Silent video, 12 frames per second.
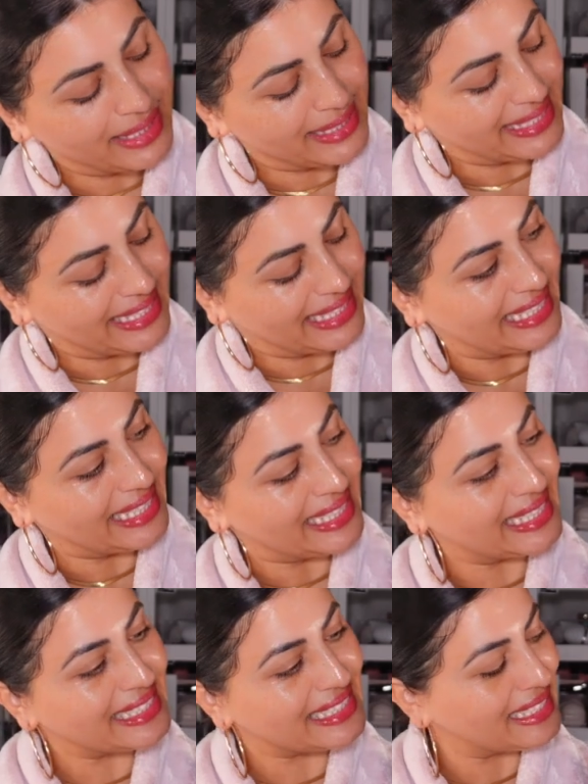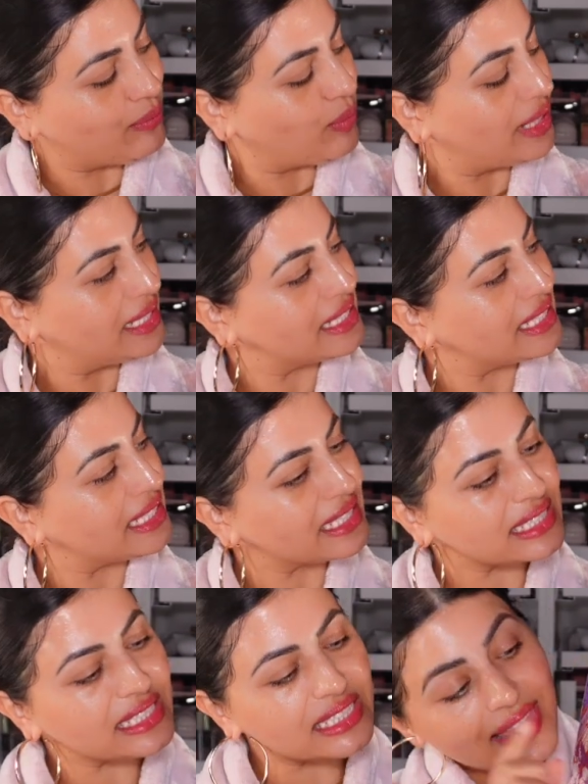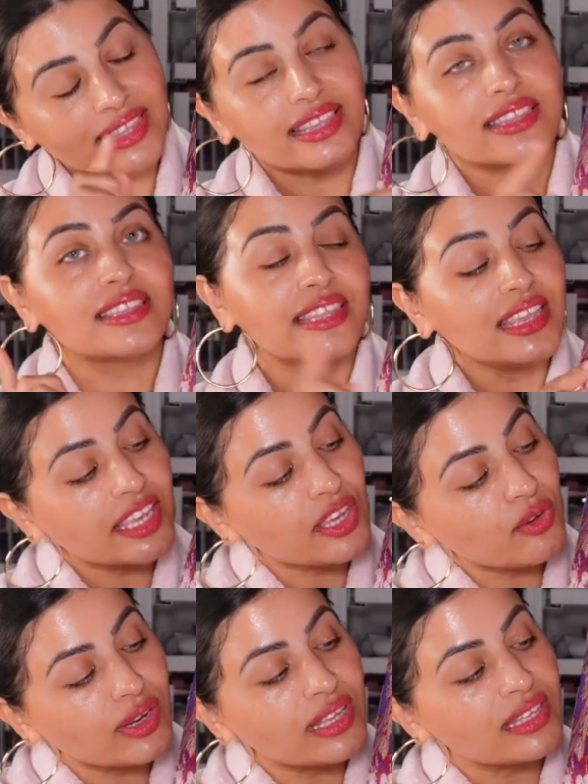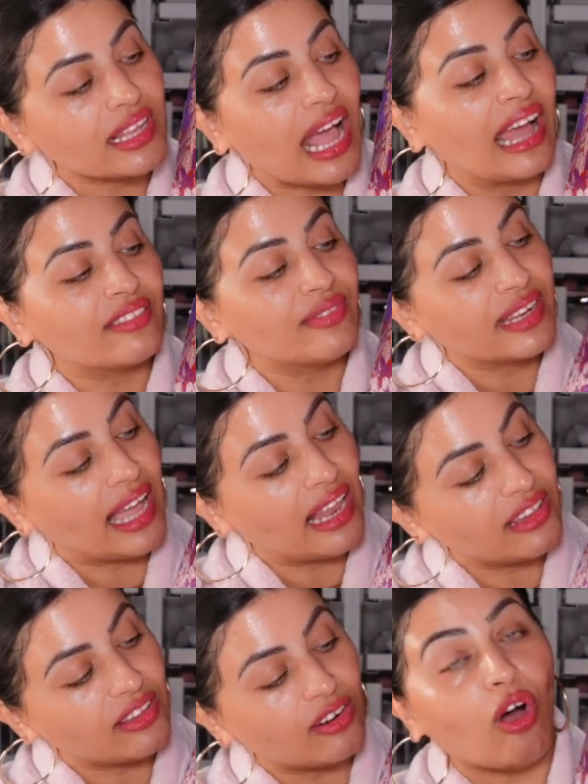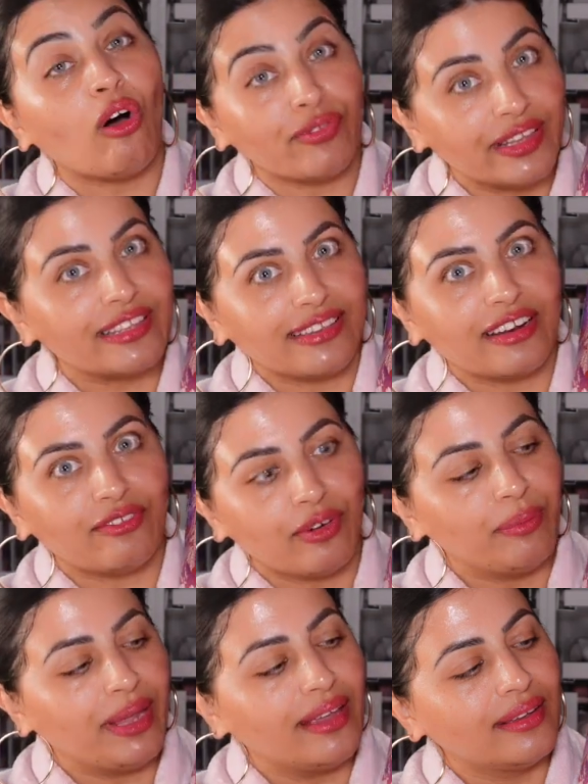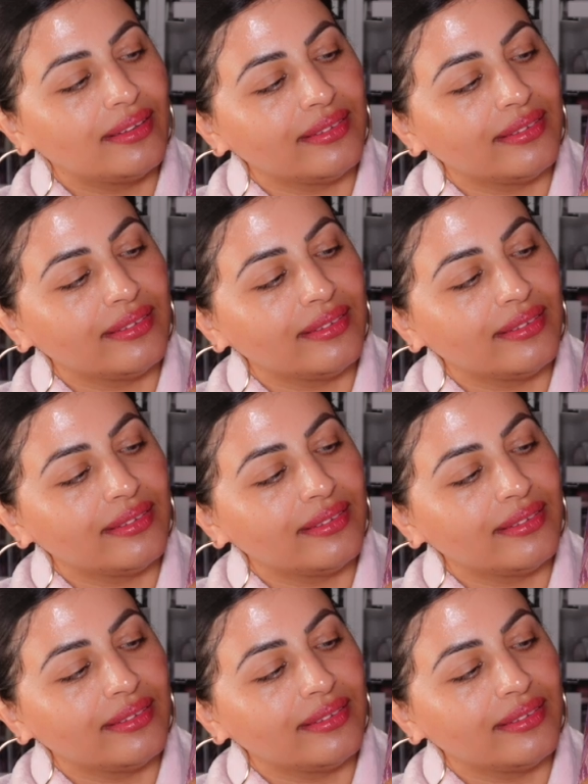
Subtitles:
6. What is 6? This is the cutest advent calendar of this year for me.